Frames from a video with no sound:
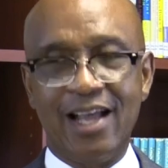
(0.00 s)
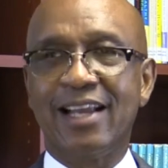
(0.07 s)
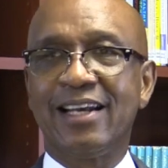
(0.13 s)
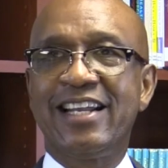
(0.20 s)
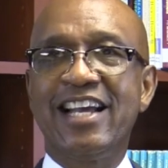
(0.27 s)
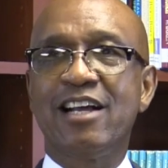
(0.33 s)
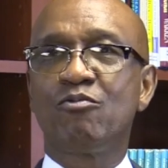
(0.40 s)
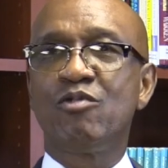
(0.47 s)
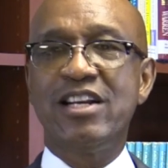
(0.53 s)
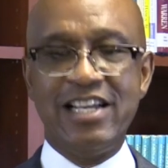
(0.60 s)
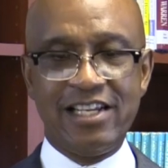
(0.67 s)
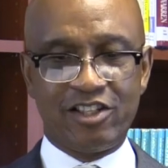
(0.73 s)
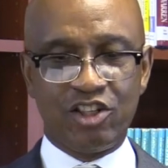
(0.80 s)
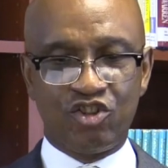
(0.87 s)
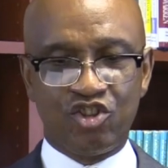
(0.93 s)
Then we
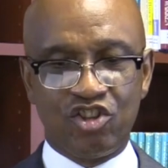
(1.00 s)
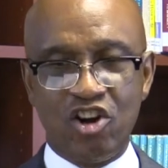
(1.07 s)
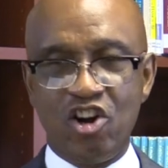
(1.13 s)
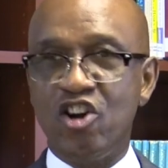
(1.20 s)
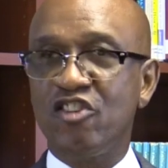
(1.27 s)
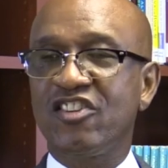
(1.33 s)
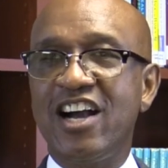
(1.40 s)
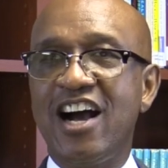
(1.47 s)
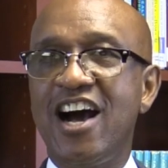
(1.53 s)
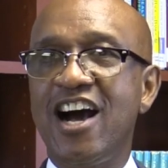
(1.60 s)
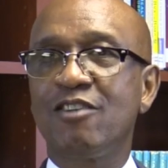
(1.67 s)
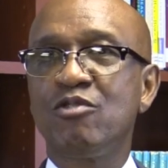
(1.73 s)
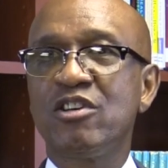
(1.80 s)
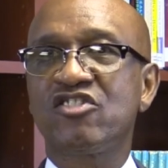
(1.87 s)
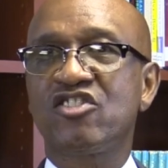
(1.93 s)
need to serve
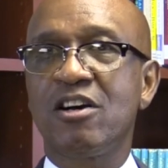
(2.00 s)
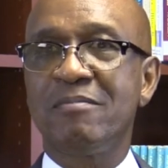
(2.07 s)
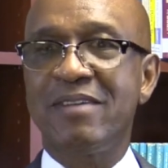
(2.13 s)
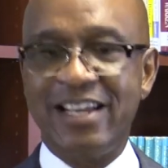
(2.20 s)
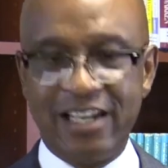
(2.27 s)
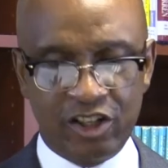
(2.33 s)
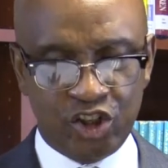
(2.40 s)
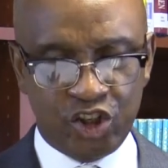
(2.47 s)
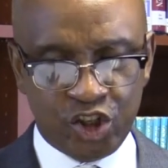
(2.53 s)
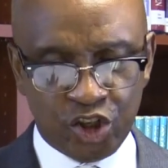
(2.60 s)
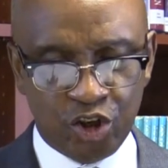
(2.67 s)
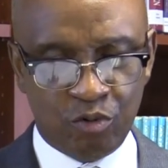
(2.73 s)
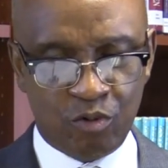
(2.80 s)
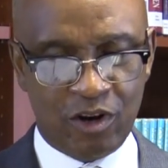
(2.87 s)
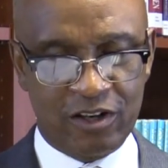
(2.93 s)
God with some
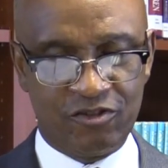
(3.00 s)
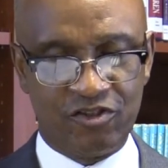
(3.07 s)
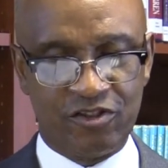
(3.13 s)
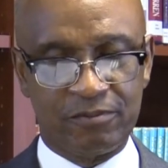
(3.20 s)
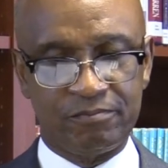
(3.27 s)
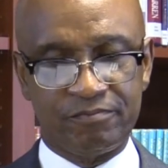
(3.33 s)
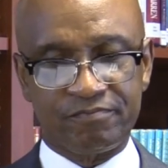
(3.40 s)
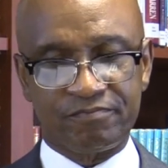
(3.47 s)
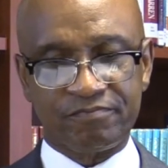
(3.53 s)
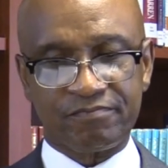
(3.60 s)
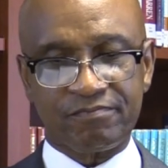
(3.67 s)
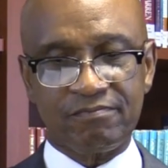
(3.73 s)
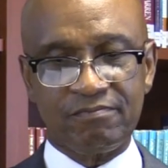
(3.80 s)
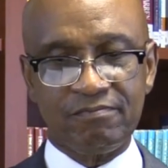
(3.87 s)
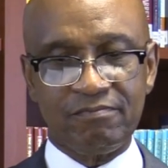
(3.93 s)
endurance.
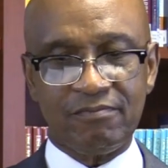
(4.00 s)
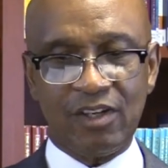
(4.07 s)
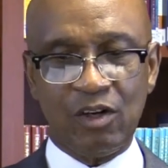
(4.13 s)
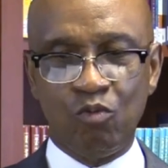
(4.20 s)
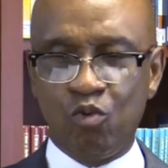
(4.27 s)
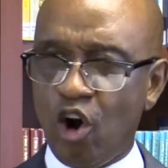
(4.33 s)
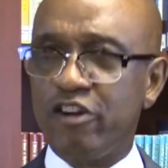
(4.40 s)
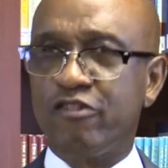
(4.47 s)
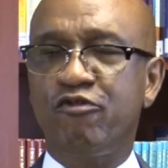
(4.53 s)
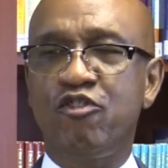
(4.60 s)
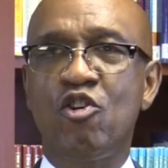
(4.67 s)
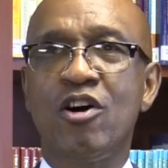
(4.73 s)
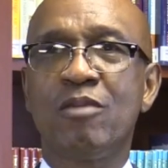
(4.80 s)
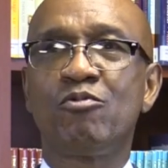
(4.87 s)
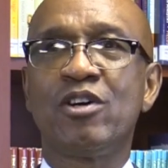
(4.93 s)
Work
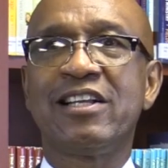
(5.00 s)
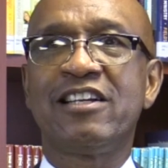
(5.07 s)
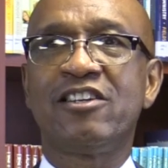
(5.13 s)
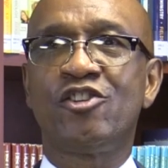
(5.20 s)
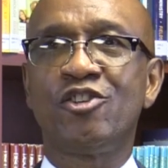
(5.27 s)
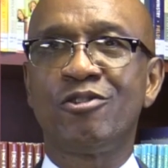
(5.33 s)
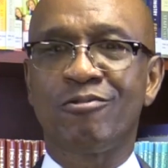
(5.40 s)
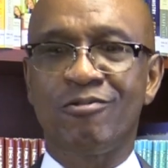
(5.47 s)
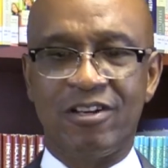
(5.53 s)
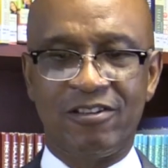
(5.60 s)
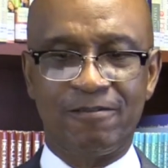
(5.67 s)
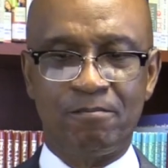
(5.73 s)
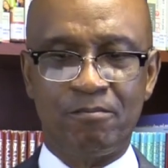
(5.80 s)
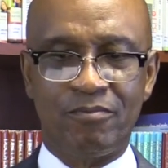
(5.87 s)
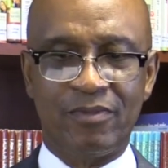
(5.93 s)
for Him with
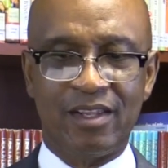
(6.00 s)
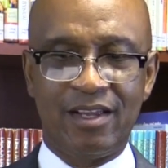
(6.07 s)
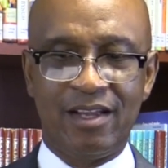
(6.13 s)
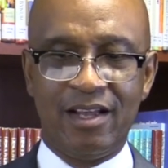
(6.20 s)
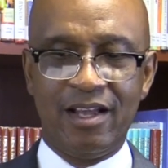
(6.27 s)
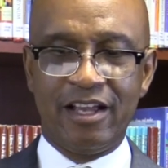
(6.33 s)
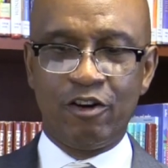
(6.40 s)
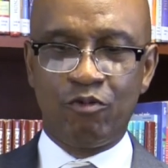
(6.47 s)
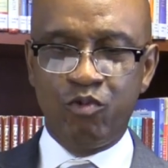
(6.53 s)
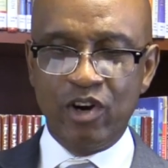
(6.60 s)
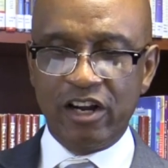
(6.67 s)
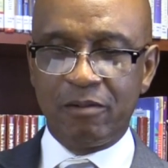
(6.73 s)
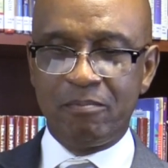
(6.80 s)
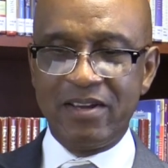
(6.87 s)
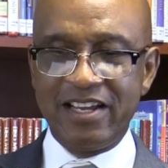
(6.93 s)
endurance. If
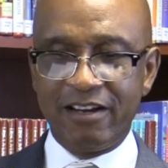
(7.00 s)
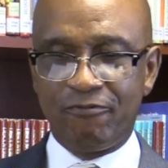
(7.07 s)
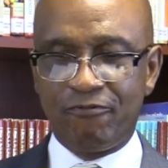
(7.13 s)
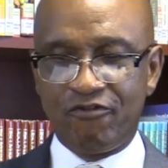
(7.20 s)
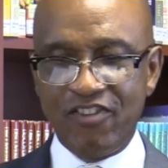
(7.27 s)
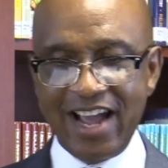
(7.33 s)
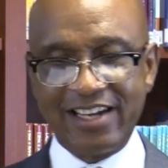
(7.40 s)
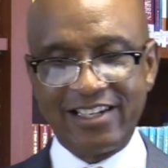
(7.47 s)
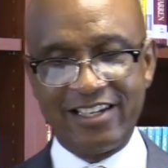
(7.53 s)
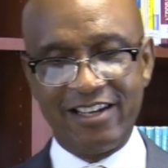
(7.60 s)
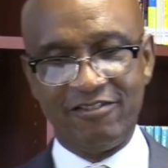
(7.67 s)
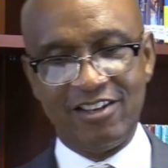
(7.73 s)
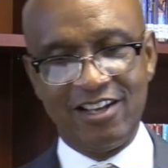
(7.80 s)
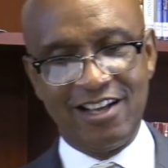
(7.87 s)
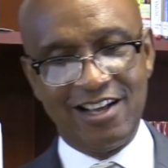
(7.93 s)
we're to be
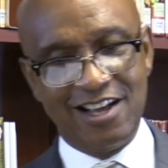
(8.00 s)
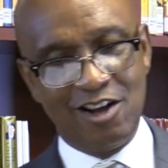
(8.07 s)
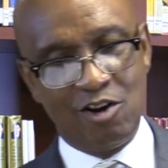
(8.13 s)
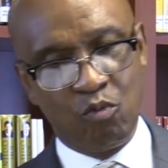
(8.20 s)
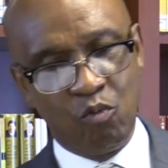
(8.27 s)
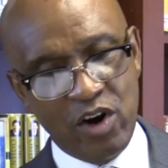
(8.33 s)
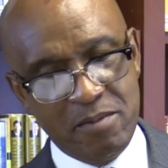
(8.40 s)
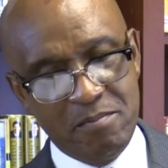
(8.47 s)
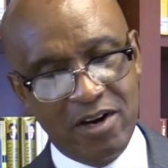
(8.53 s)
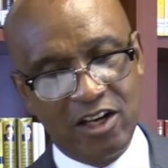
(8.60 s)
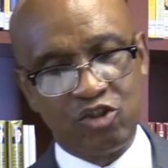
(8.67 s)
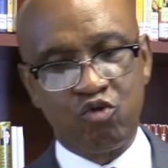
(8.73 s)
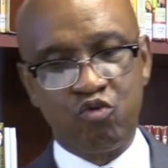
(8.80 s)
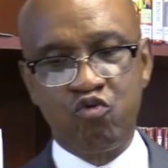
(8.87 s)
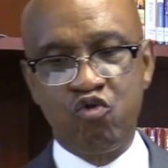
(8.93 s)
effective, we
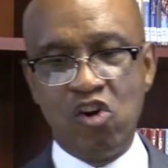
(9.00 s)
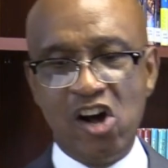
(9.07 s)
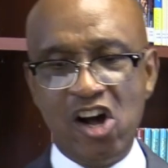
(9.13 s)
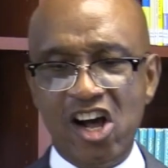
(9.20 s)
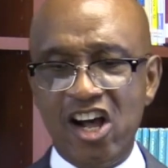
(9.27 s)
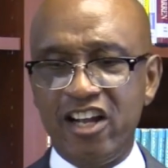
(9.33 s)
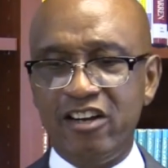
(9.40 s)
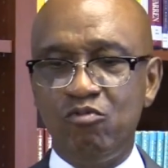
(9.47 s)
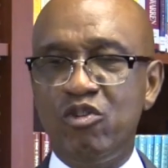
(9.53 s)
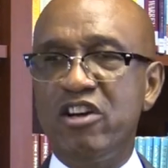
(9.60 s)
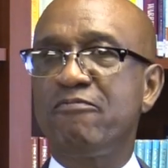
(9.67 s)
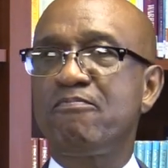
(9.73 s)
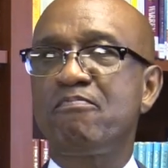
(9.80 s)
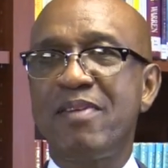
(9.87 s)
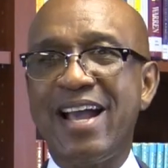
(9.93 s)
must run
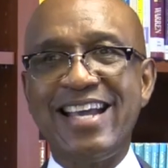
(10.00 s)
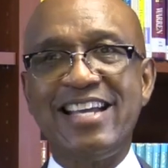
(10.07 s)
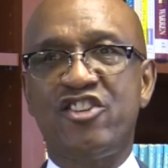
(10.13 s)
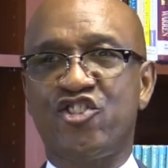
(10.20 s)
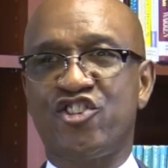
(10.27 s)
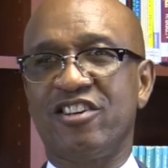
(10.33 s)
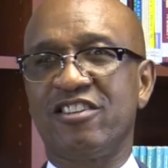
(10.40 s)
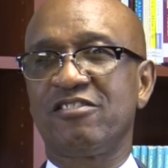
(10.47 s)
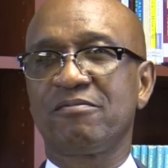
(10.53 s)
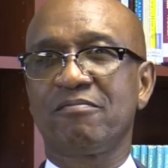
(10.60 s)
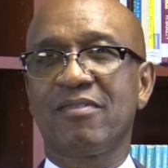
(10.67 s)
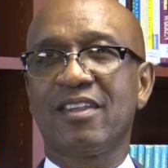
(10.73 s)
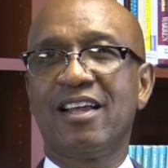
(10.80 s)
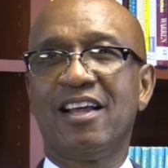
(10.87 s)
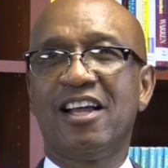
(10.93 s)
with patience
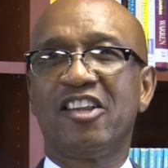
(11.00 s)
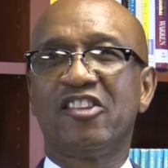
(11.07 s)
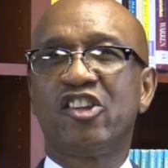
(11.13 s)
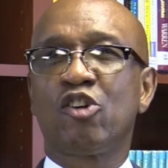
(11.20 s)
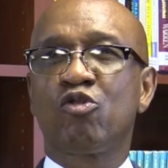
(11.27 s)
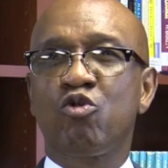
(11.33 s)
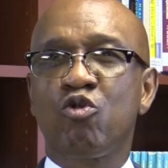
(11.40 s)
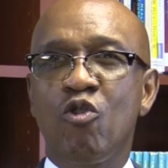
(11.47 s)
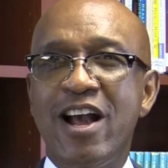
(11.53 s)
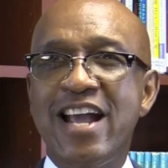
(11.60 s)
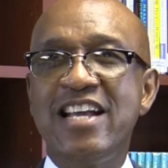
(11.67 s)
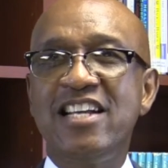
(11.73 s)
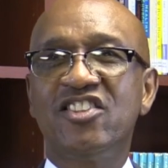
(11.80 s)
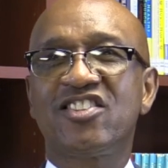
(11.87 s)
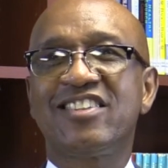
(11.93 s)
the
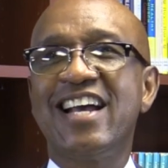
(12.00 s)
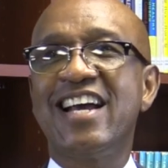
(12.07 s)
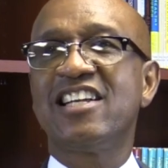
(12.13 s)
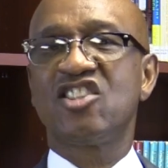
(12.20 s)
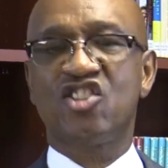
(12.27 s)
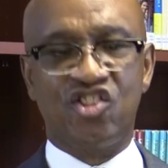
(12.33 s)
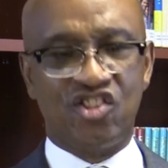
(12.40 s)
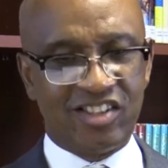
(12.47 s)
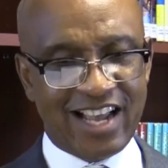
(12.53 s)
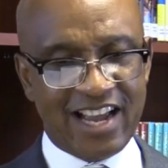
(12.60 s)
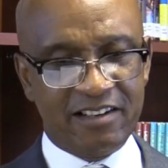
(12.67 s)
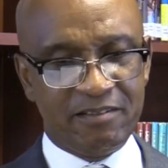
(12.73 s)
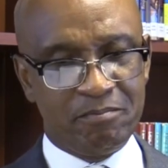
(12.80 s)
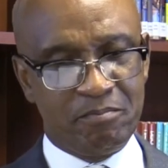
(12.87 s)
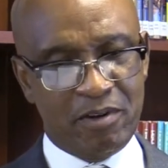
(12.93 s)
race that is
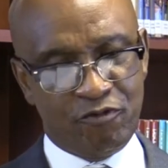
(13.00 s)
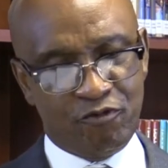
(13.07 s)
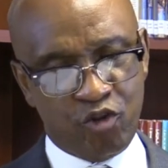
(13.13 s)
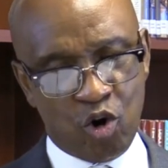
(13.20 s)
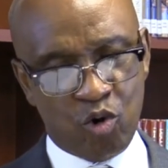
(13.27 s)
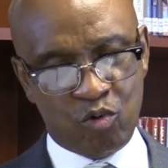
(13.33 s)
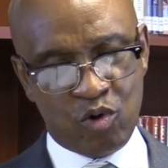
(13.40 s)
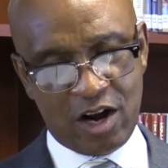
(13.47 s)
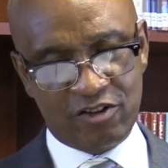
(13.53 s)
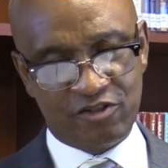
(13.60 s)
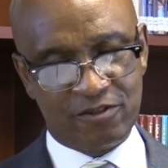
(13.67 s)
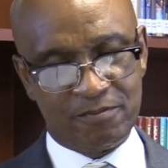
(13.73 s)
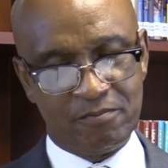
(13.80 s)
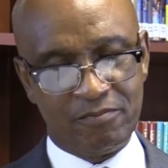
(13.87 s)
set before us.